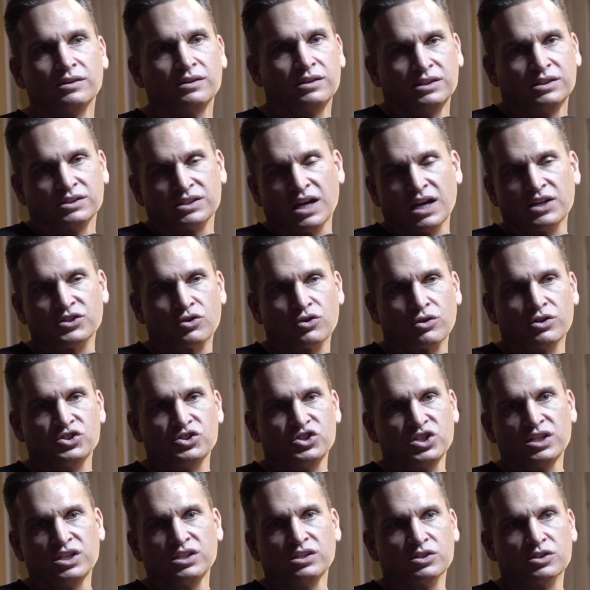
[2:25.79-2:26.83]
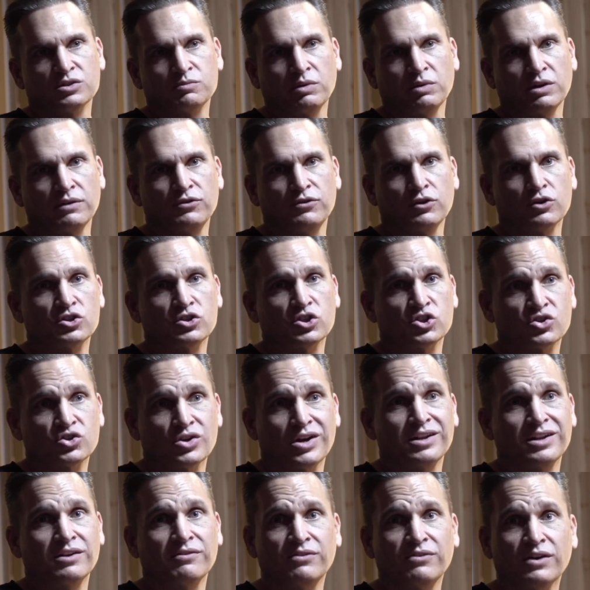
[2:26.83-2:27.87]
So these guys are ingenious, but if you're
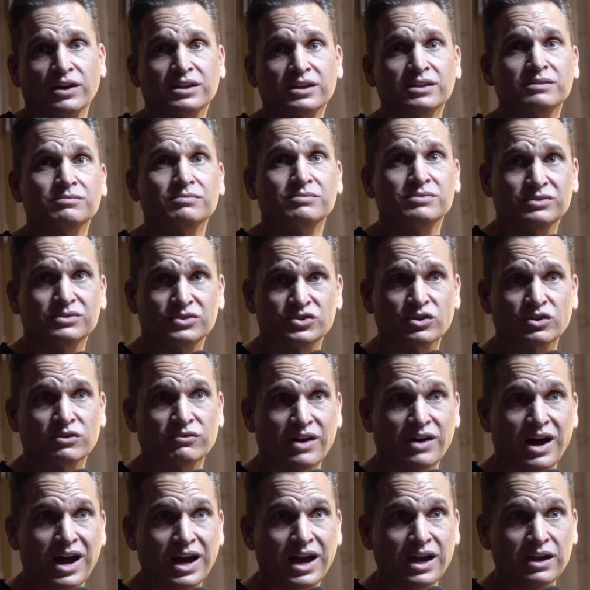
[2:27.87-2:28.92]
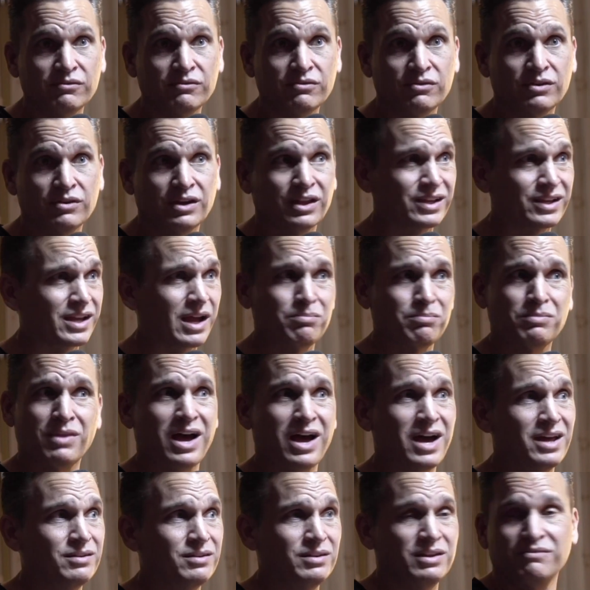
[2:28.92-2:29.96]
just trying to fucking survive, mm-hmm. like
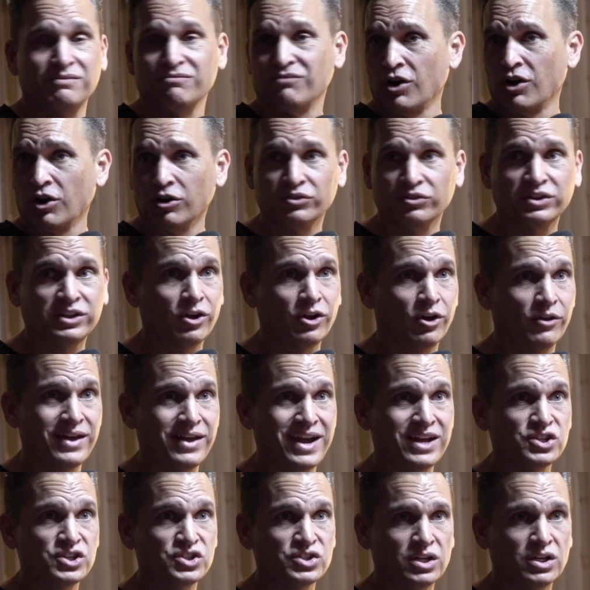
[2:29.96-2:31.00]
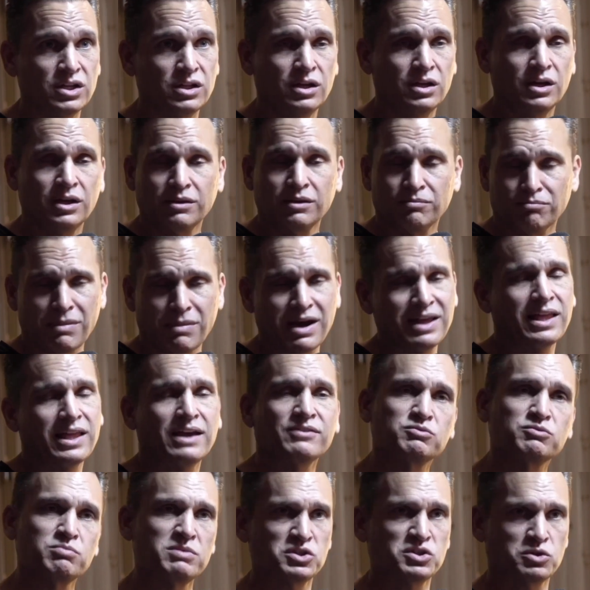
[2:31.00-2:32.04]
I'm not involved in all that shit,
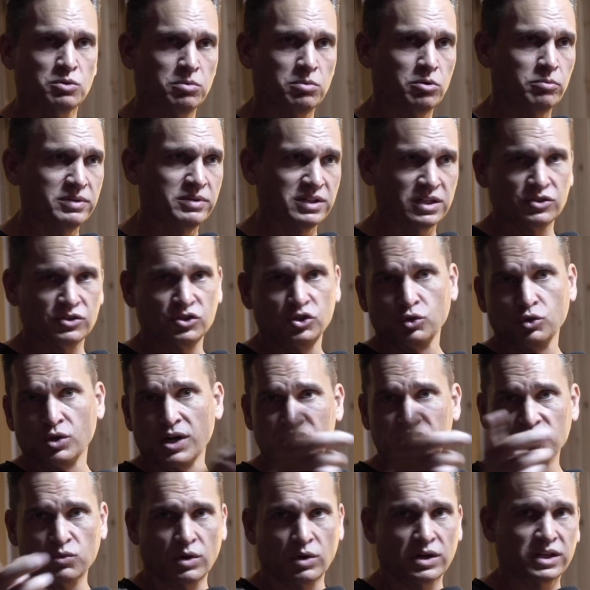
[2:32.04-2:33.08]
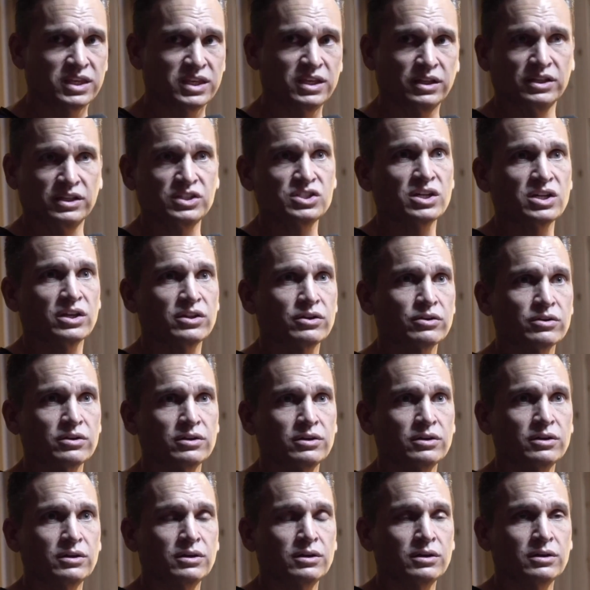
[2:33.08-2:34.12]
my life's miserable because you guys want to kill each
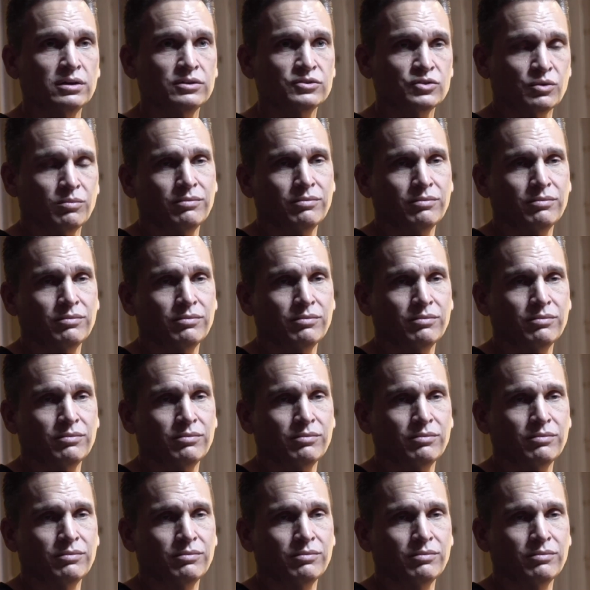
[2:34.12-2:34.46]
other. Yeah.